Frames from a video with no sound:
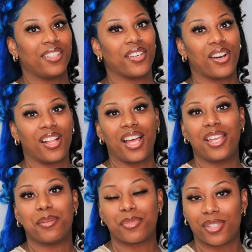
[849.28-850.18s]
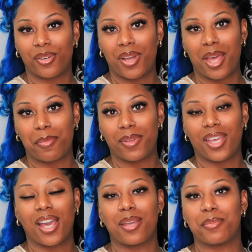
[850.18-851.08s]
y'all i am so
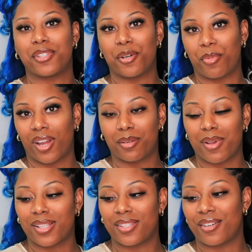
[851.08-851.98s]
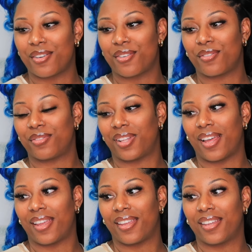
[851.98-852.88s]
happy i am so proud of myself
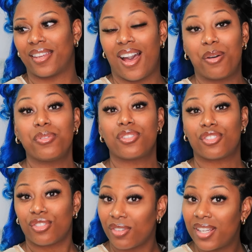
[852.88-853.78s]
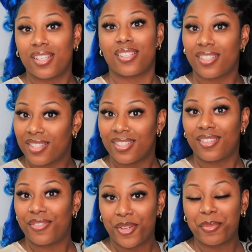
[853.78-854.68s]
like i was stressed
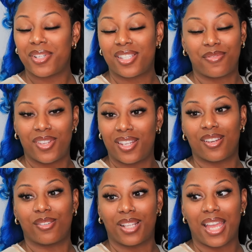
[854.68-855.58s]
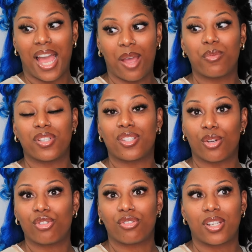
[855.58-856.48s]
filming this video like i was
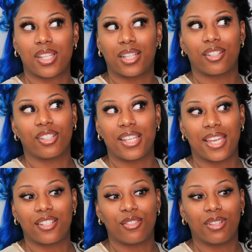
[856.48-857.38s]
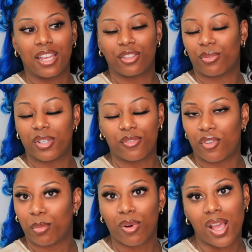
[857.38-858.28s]
so stressed i literally had to do like three to
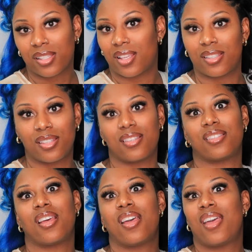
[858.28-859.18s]
four processes